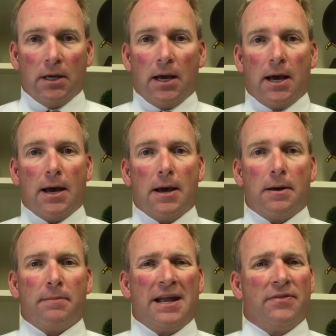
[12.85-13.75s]

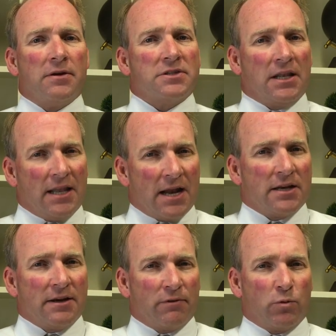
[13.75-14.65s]
And there's a lot
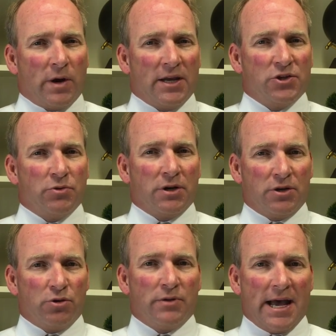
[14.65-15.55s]
of different ways you can
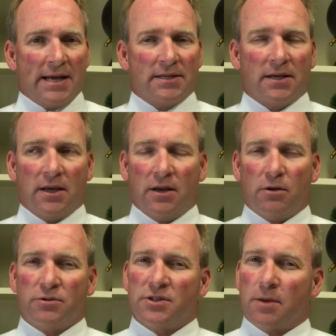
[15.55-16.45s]
do that. You
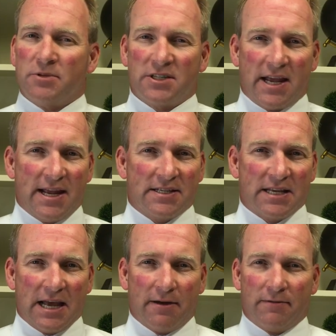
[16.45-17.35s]
know, some states
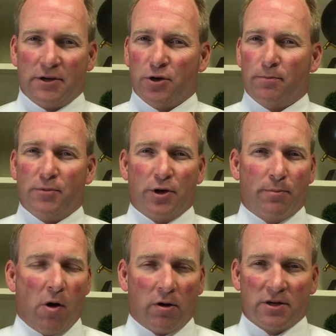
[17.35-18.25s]
have in your
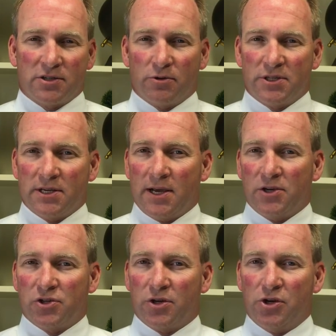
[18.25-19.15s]
bar
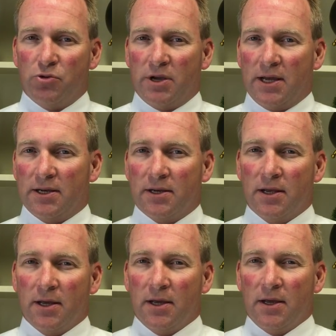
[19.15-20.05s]
association, you
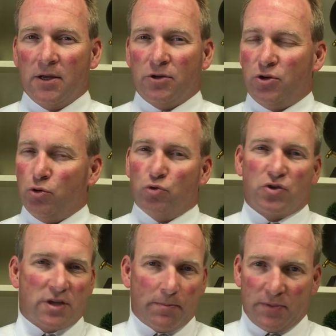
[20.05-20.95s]
can do
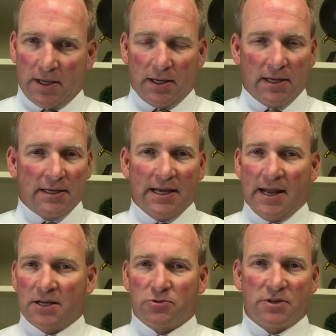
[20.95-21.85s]
something and get
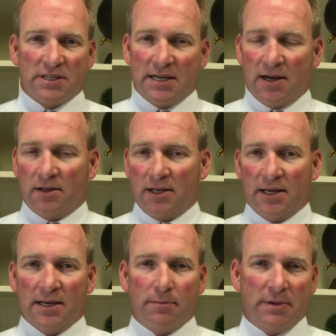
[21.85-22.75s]
extra
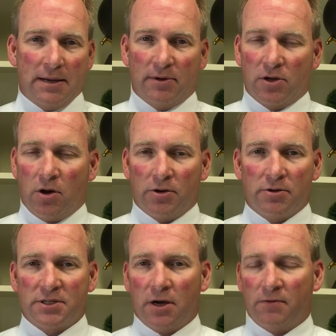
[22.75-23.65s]
CLE and be able to call
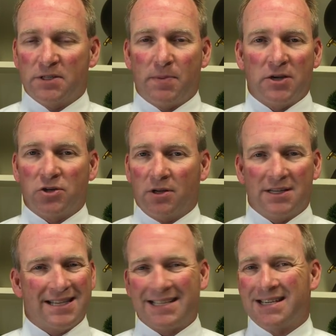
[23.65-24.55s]
yourself a
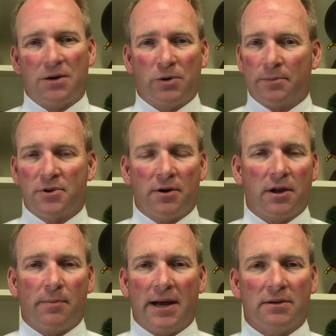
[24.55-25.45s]
specialist. That's not what I'm
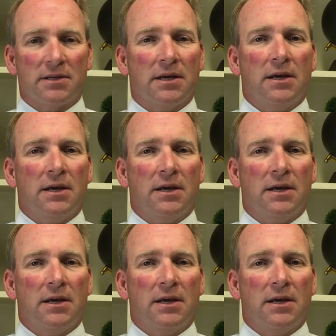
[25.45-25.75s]
talking about.